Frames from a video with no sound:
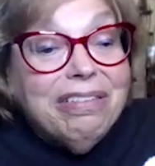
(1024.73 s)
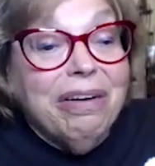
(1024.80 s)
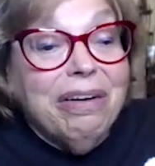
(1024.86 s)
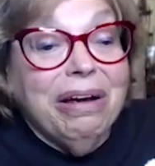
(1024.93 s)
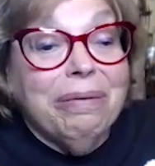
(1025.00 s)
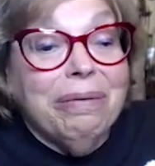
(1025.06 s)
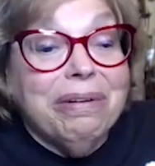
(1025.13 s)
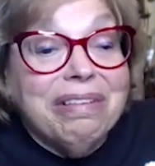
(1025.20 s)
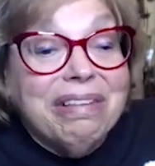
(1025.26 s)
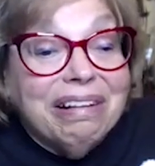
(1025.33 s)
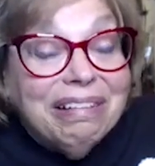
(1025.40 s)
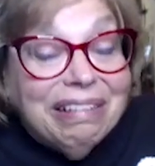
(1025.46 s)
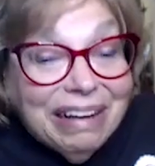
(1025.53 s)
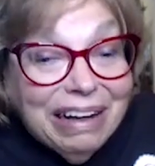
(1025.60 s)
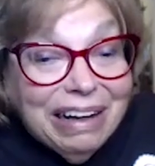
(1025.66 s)
So it
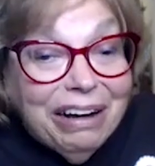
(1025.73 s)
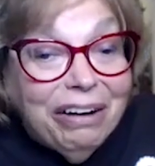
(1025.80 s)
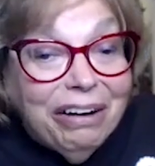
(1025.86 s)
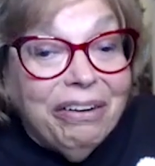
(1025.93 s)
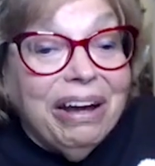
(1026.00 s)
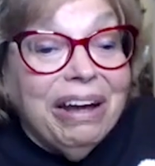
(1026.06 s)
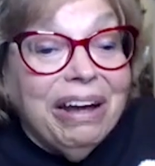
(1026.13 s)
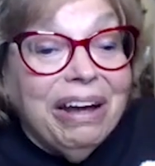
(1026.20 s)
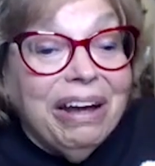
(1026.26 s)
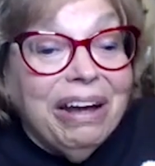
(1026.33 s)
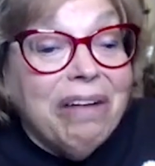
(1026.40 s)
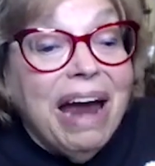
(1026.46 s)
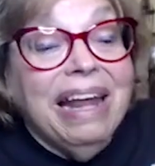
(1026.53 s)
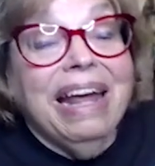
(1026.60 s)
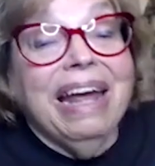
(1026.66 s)
was clear
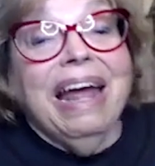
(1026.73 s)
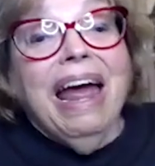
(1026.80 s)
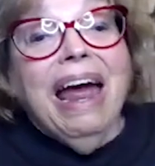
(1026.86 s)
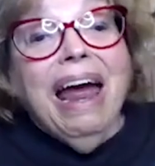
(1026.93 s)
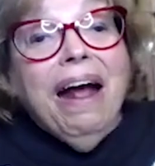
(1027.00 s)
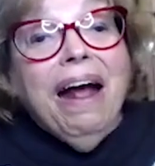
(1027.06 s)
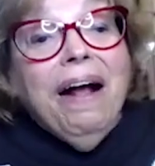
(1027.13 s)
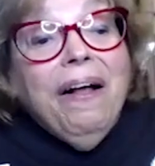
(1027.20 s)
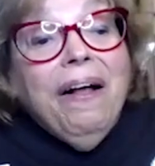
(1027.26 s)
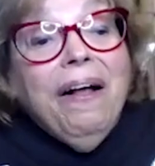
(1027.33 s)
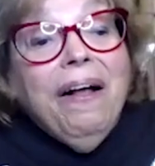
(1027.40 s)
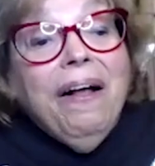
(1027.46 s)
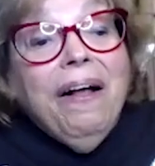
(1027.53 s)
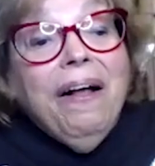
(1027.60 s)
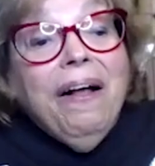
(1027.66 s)
in writing
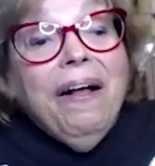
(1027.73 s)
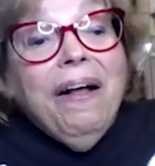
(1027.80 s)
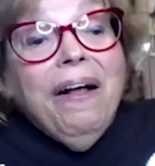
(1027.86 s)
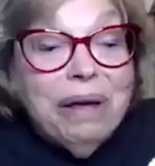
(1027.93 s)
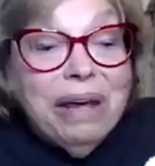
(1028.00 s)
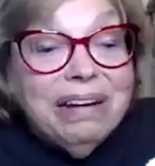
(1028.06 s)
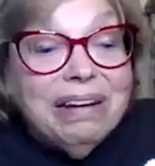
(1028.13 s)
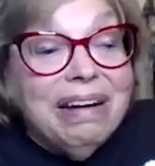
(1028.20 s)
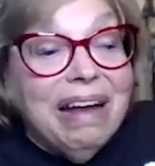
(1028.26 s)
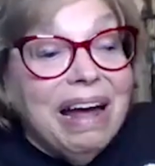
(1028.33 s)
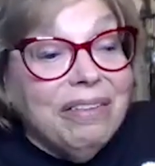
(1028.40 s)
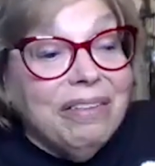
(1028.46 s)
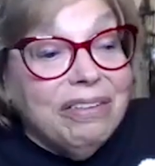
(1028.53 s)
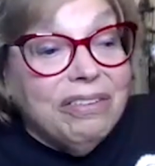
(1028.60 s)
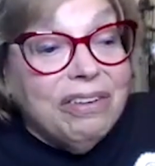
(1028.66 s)
that I was being
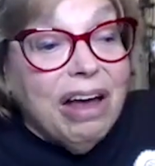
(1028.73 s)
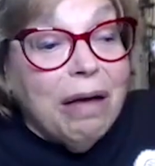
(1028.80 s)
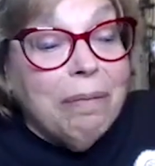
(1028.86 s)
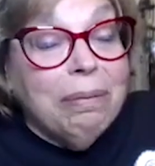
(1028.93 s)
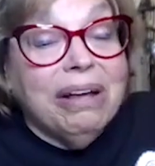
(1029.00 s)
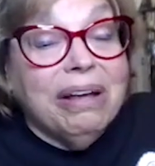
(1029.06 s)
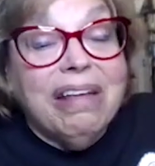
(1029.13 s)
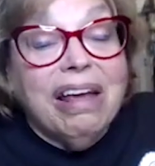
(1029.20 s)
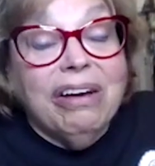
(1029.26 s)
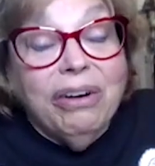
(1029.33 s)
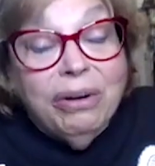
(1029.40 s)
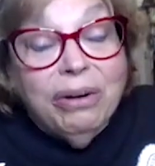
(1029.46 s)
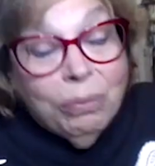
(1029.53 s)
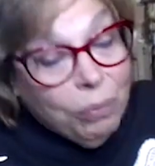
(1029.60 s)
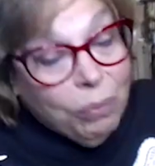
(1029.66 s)
denied the job because
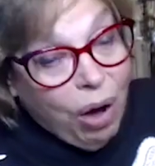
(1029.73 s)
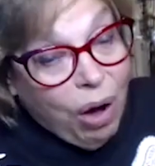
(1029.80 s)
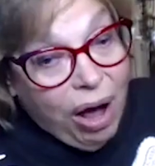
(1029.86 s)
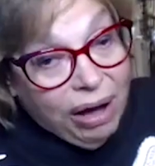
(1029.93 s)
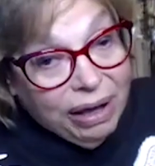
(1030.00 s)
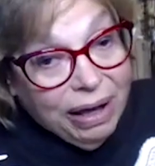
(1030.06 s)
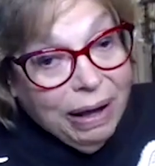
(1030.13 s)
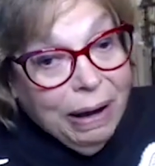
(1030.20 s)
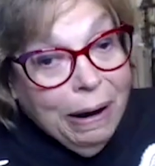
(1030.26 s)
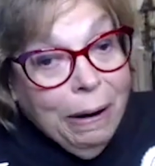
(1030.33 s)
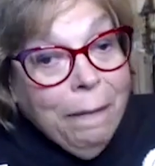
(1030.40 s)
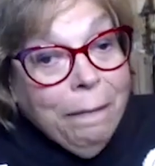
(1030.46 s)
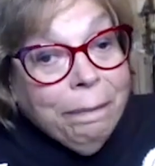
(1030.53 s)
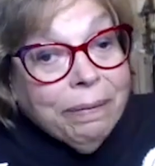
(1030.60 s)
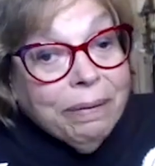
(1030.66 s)
I couldn't walk.
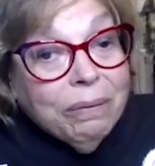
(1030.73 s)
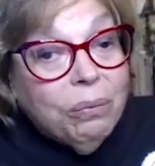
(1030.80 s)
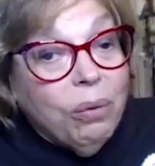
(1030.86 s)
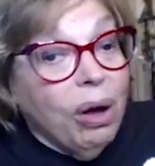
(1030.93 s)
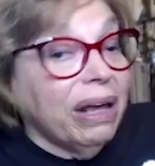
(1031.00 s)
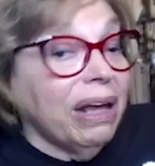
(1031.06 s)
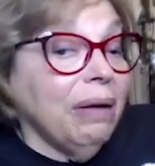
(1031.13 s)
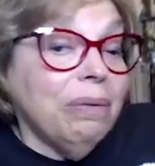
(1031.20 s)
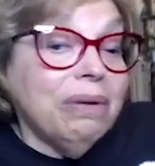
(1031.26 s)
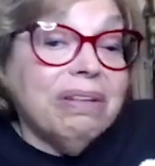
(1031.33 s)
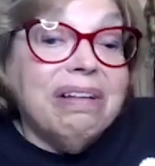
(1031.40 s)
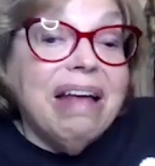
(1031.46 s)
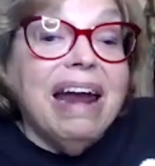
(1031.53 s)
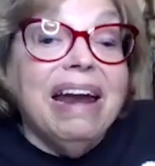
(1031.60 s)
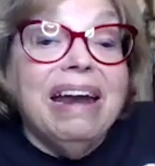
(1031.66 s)

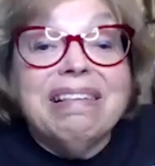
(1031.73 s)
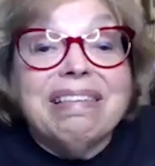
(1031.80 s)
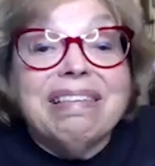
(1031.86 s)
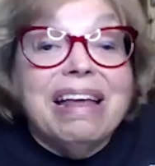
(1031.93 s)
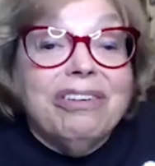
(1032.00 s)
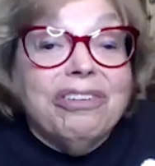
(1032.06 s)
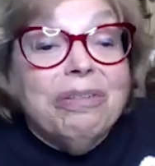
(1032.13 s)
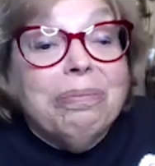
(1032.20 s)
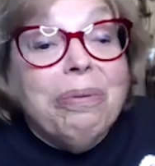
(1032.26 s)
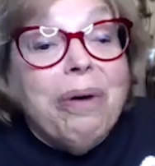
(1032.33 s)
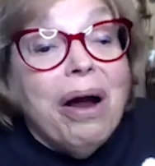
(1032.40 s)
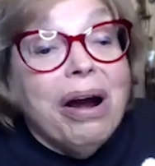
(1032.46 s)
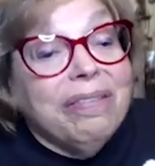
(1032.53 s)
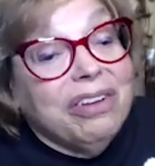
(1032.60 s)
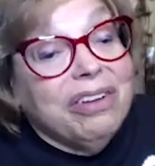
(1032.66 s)
Walking was not an
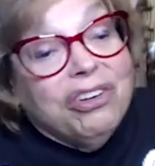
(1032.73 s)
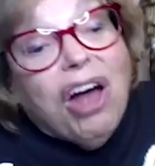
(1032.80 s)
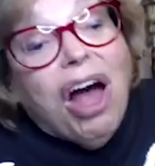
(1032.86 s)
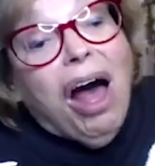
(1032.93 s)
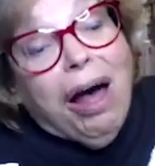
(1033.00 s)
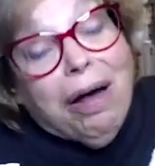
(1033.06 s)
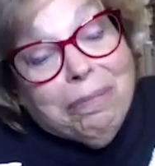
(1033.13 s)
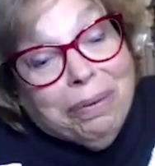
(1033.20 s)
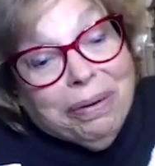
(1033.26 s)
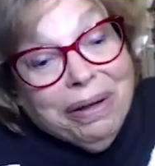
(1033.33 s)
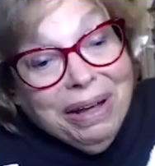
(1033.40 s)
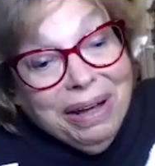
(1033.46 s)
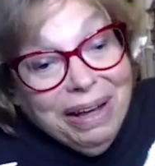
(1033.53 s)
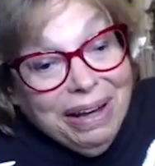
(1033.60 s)
essential part of the job.